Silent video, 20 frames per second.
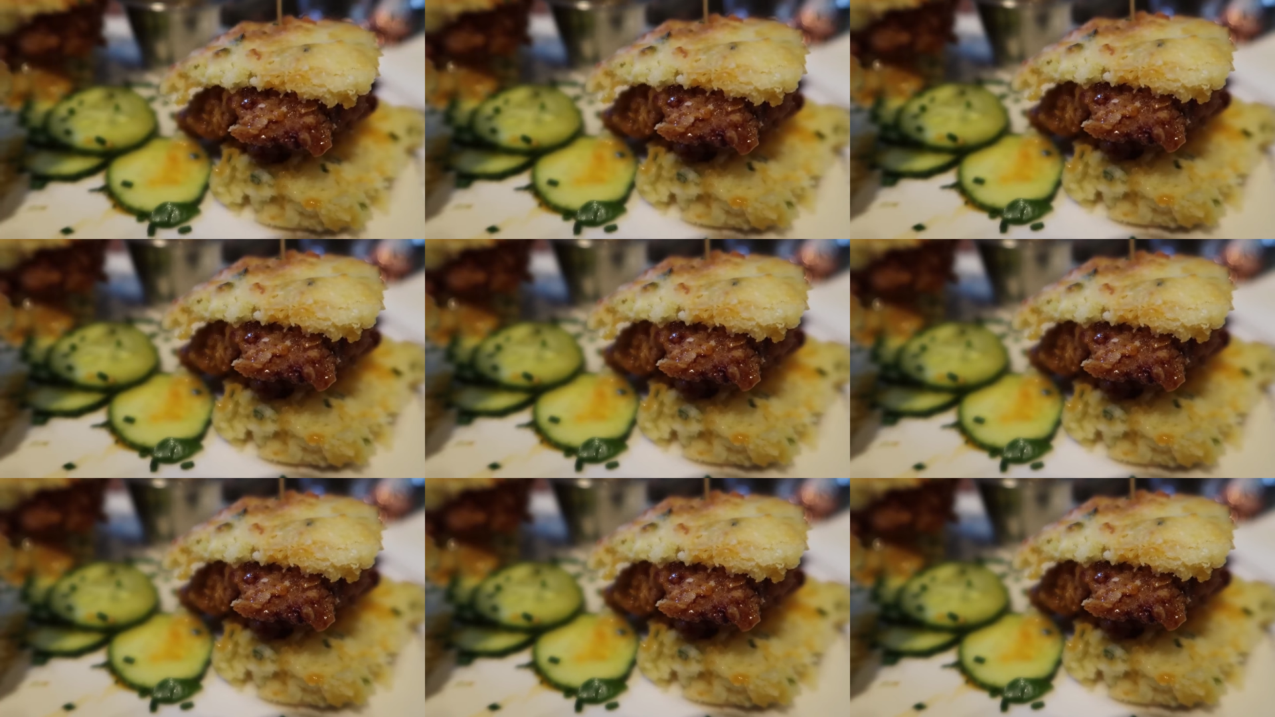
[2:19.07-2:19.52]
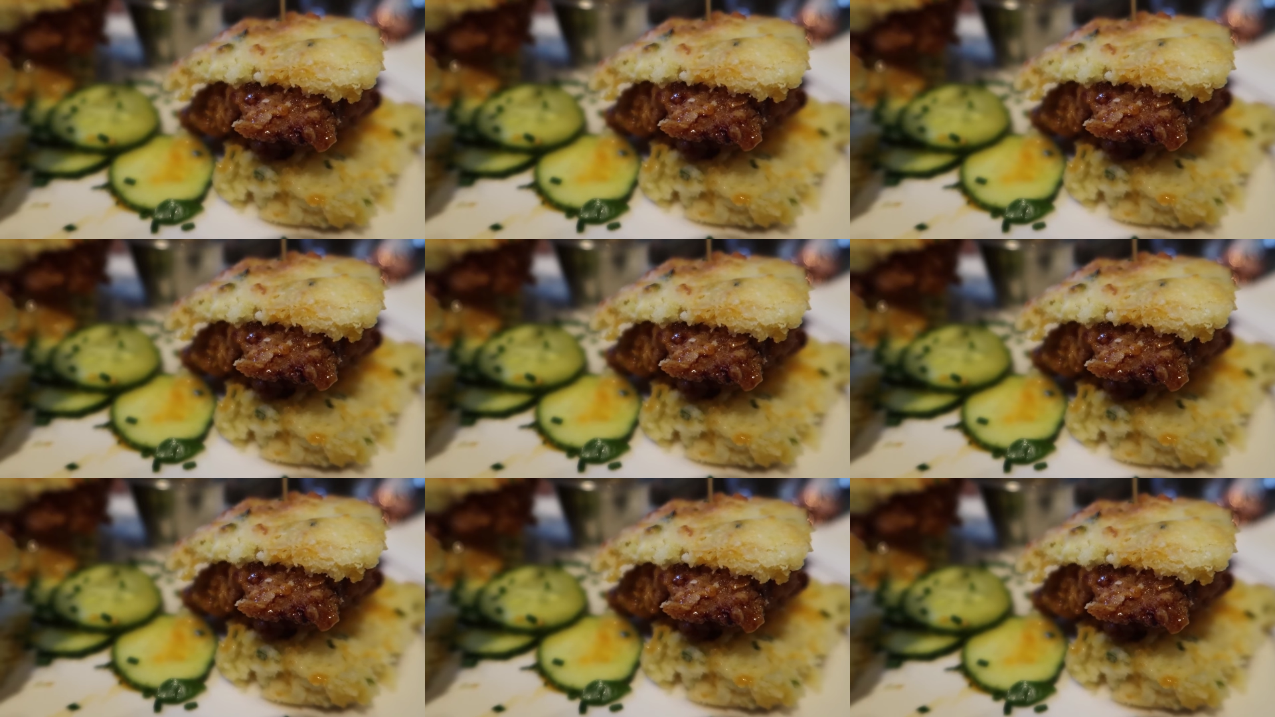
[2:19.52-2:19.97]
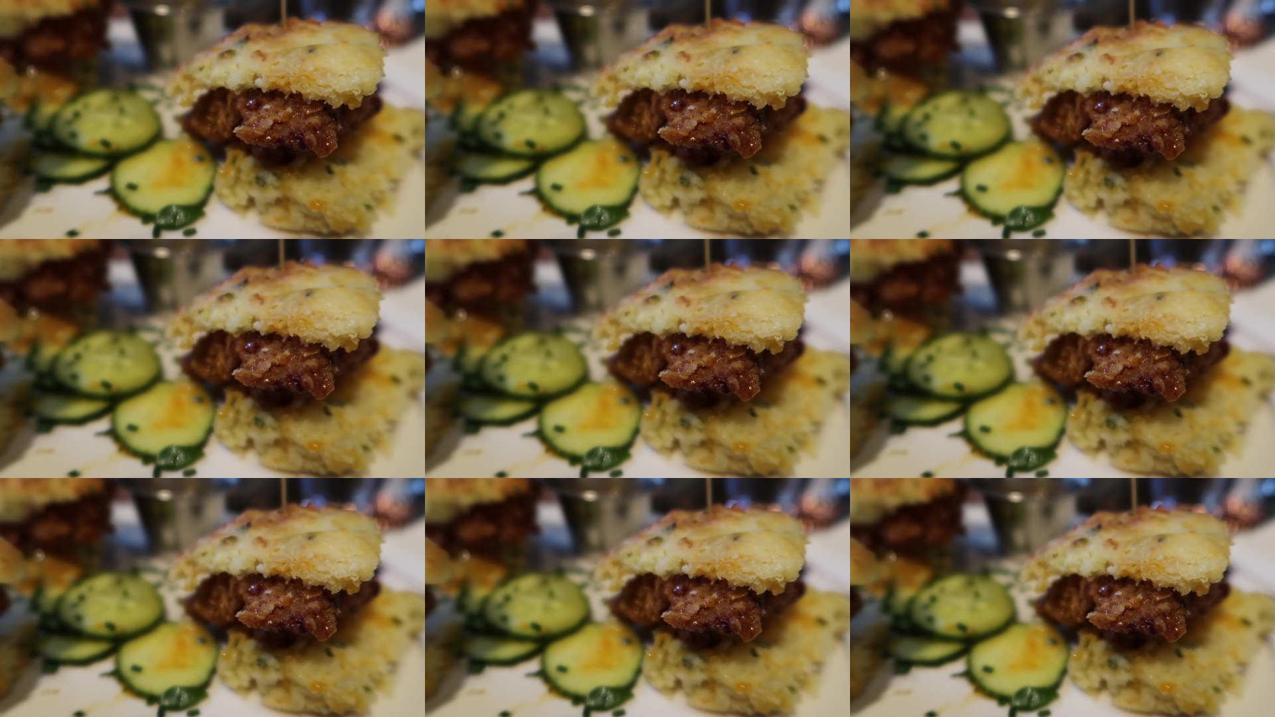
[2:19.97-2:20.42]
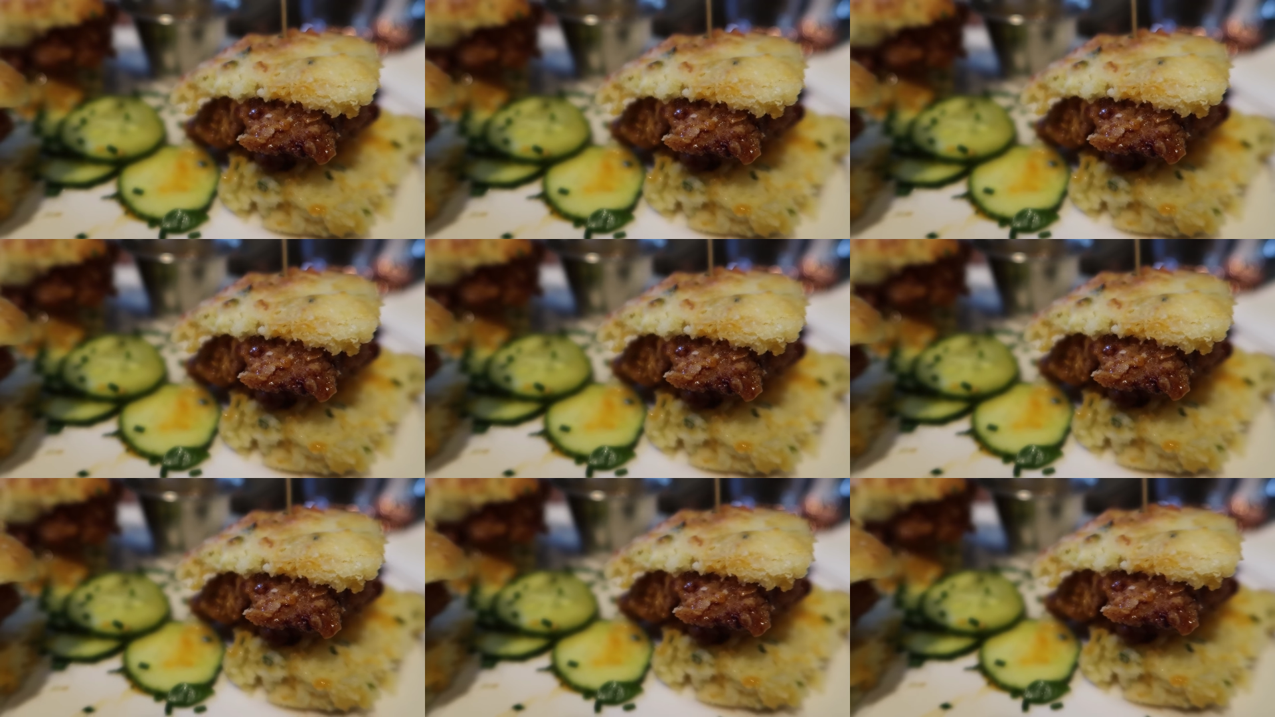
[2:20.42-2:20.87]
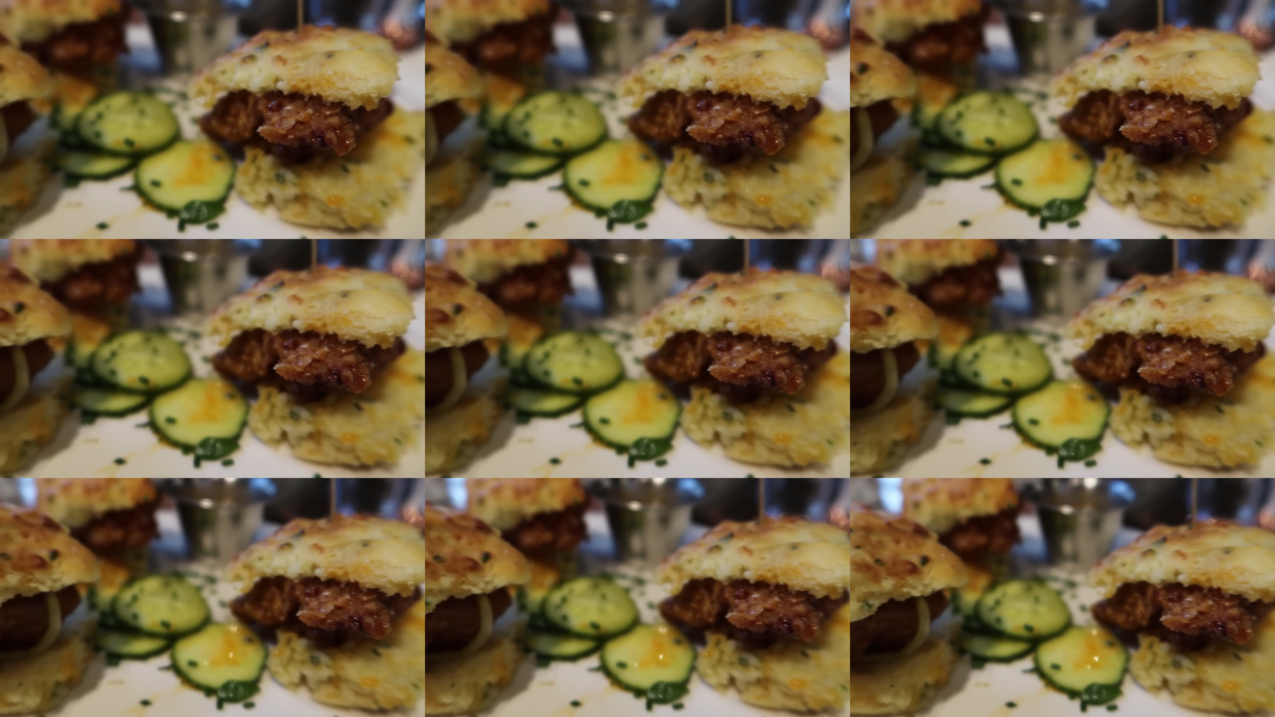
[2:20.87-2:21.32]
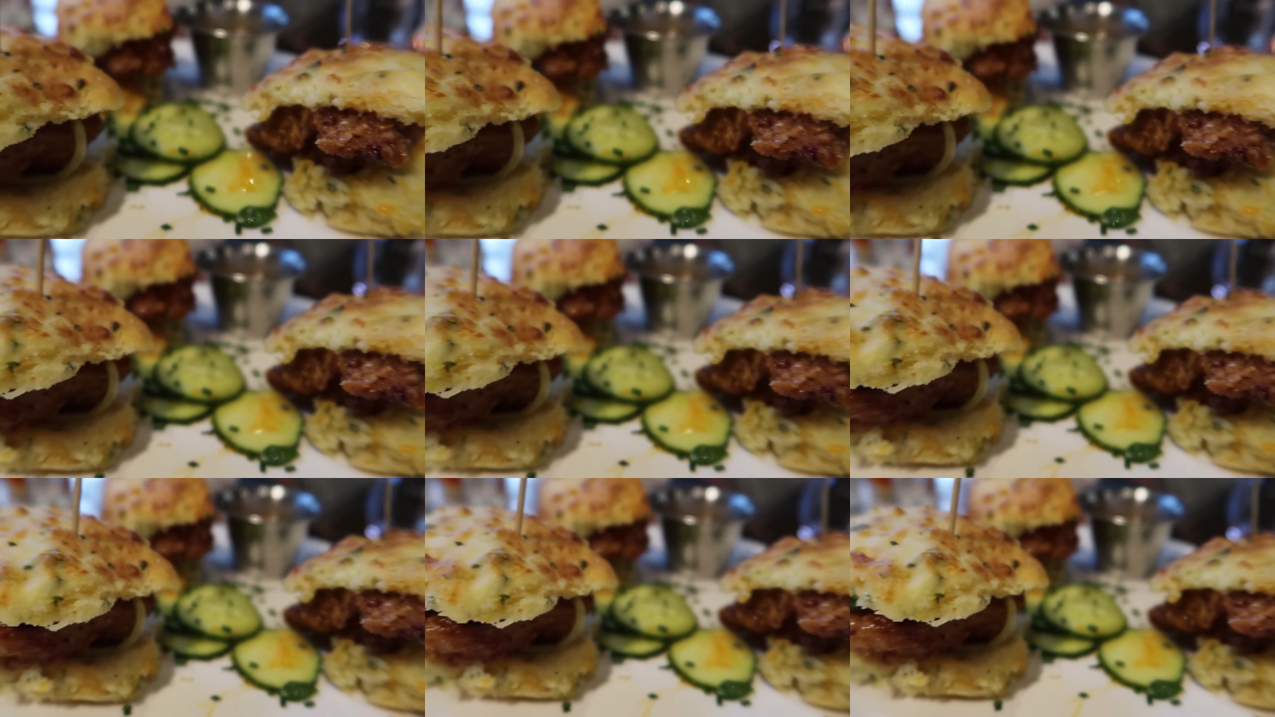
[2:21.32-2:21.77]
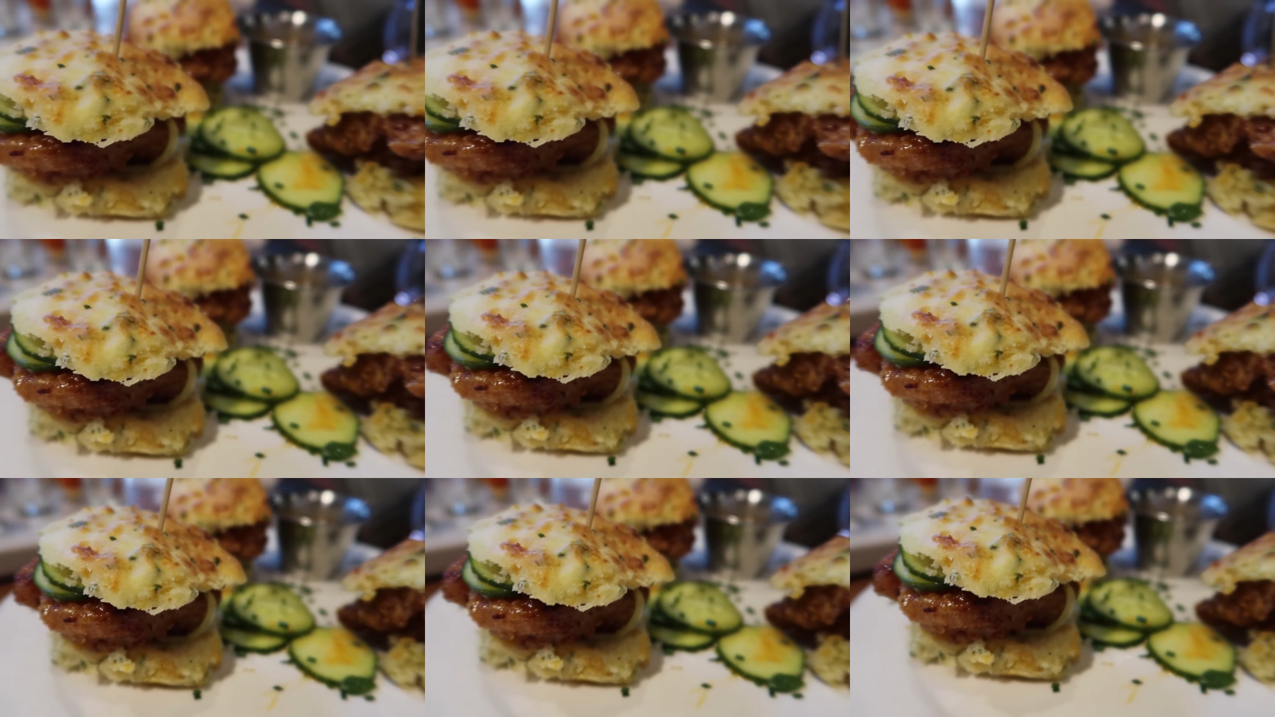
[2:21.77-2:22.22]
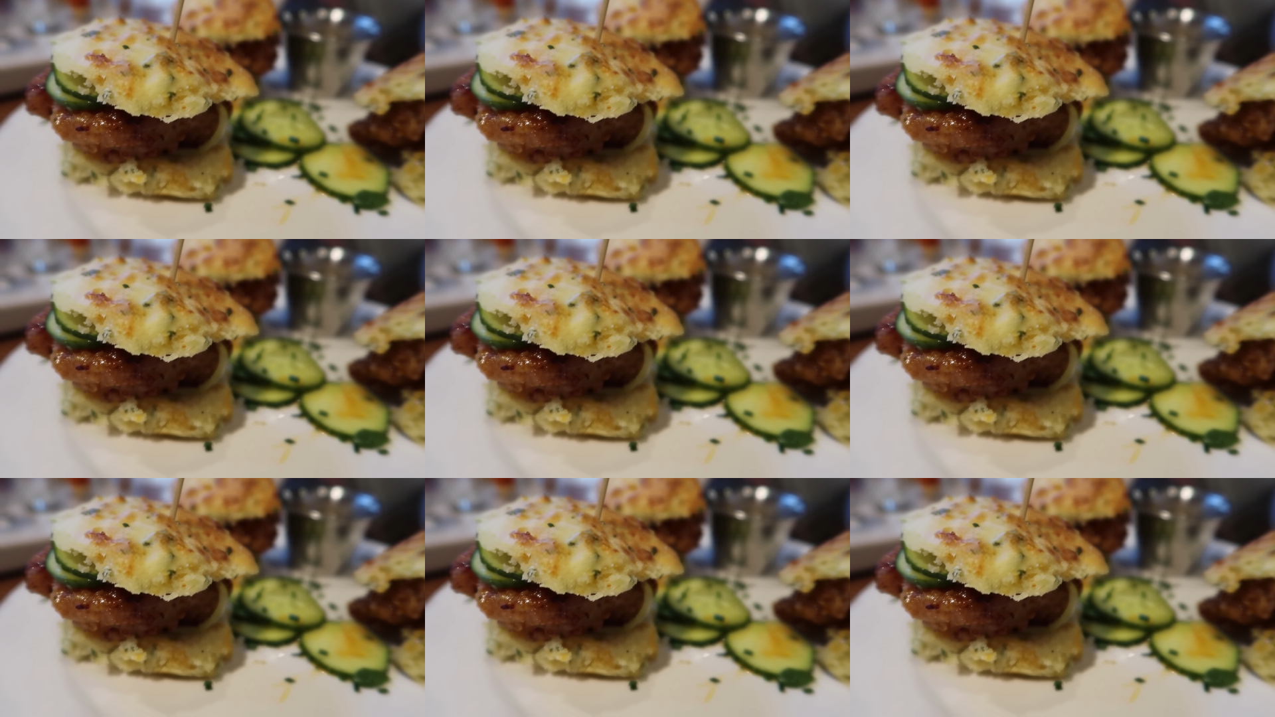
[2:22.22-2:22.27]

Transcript: [unreadable: no face in view]